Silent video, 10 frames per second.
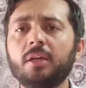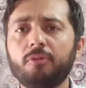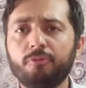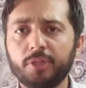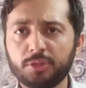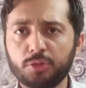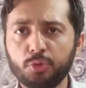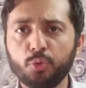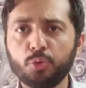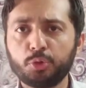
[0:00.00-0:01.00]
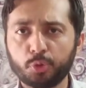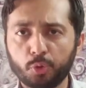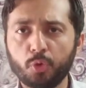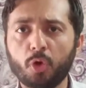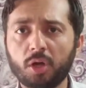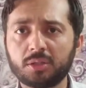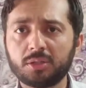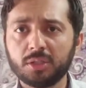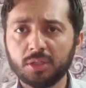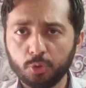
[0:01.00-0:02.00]
which you should not
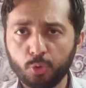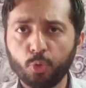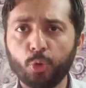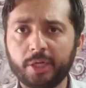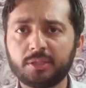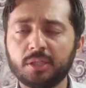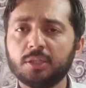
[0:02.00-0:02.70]
do it.